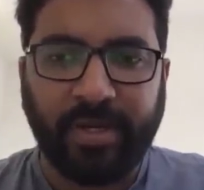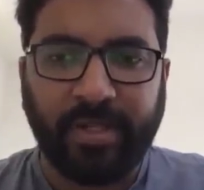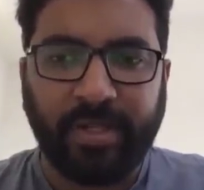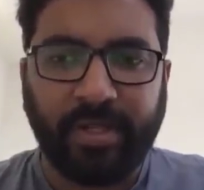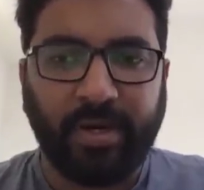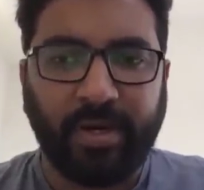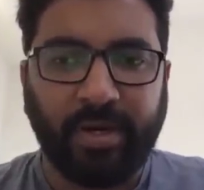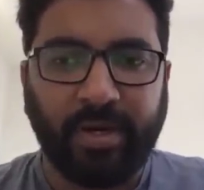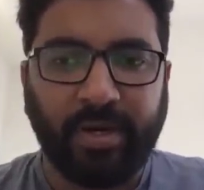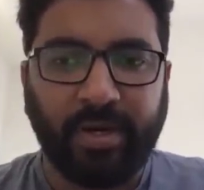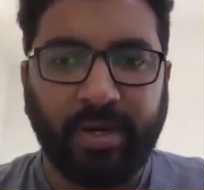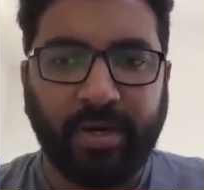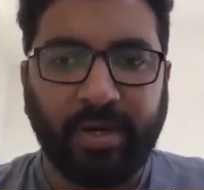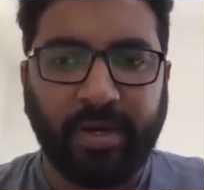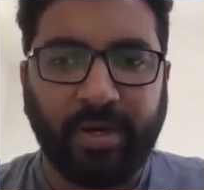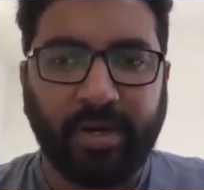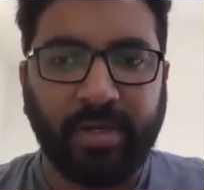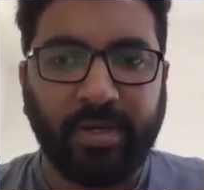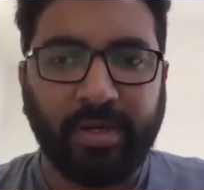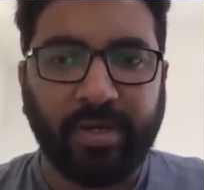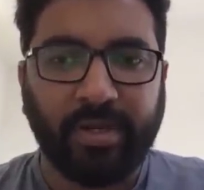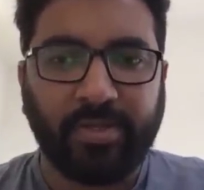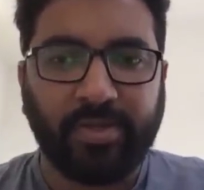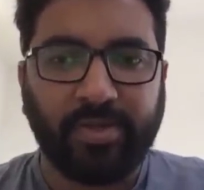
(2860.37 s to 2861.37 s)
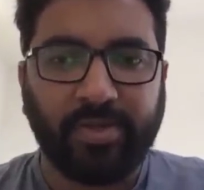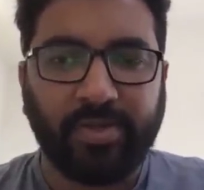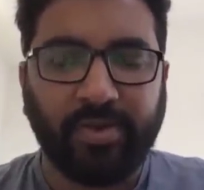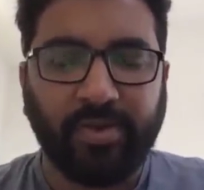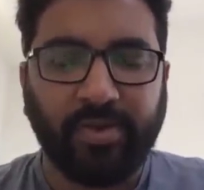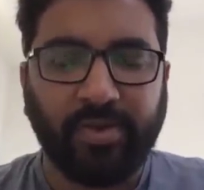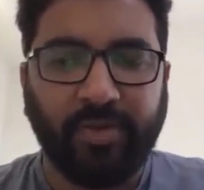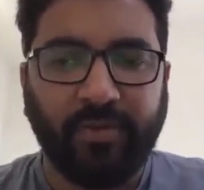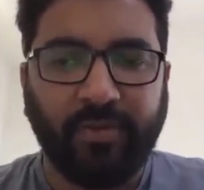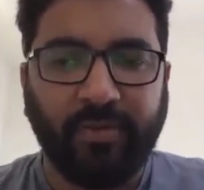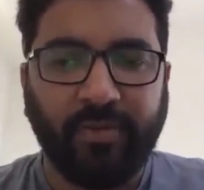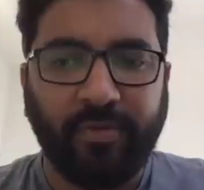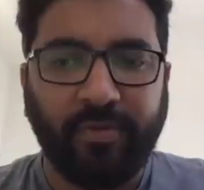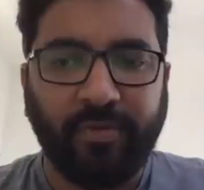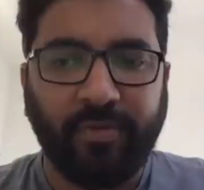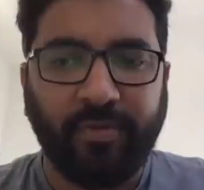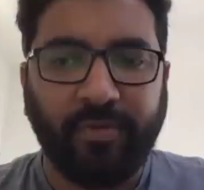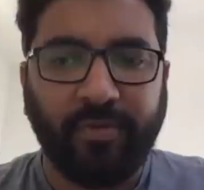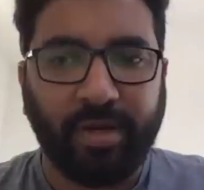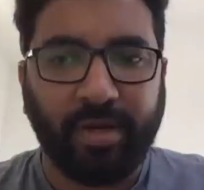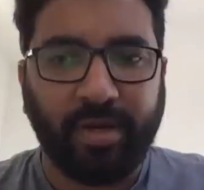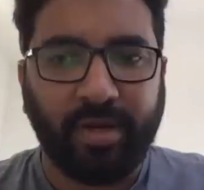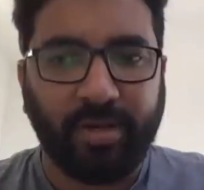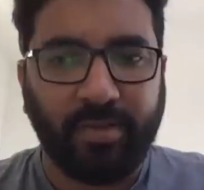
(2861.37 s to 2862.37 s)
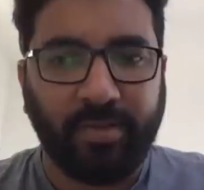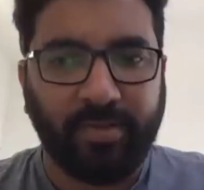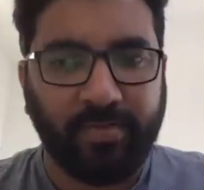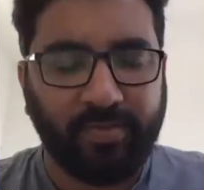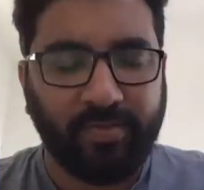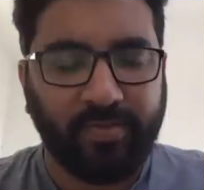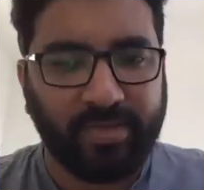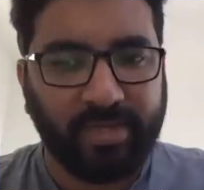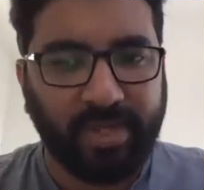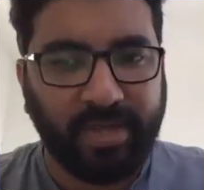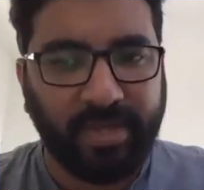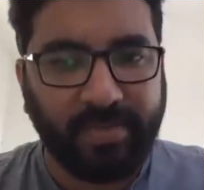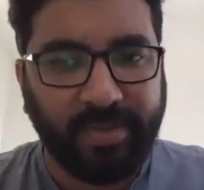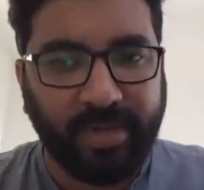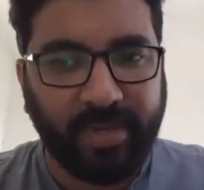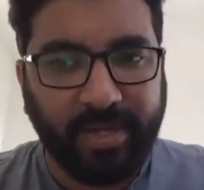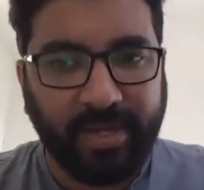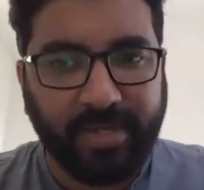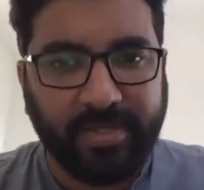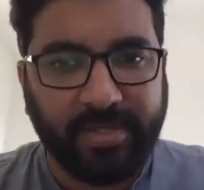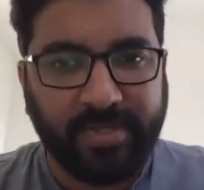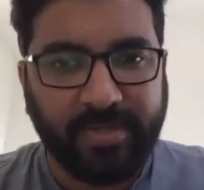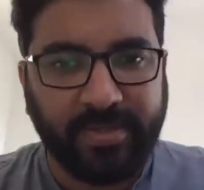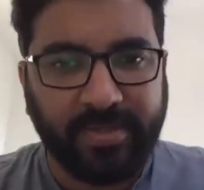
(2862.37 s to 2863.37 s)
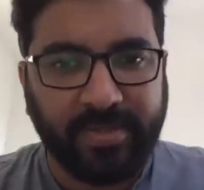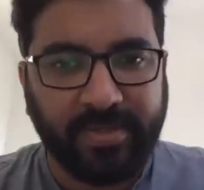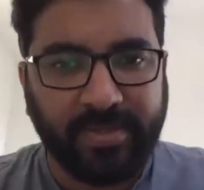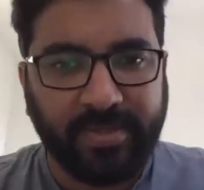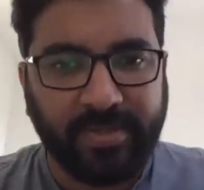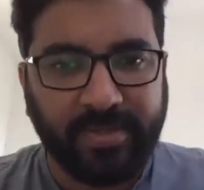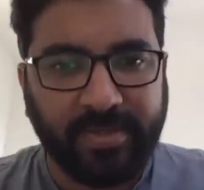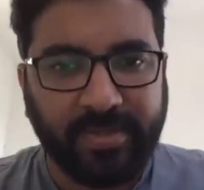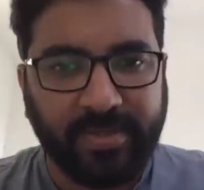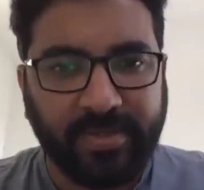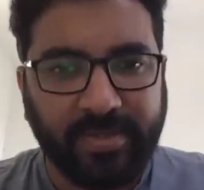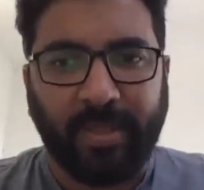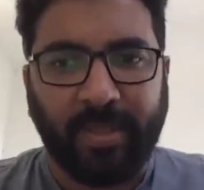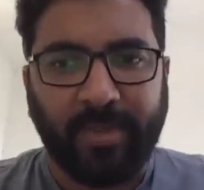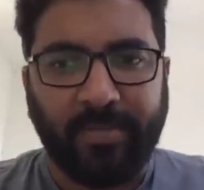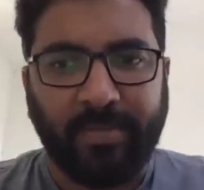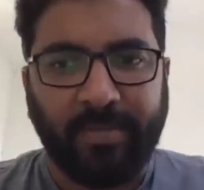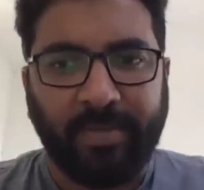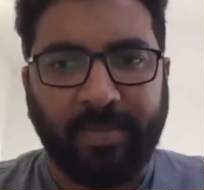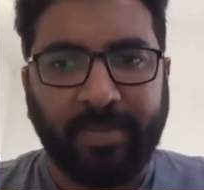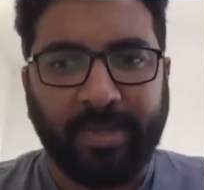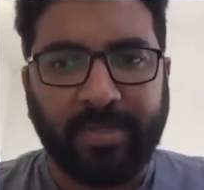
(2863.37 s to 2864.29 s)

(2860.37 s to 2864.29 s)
the best approach uh, is to go for uh, summaries.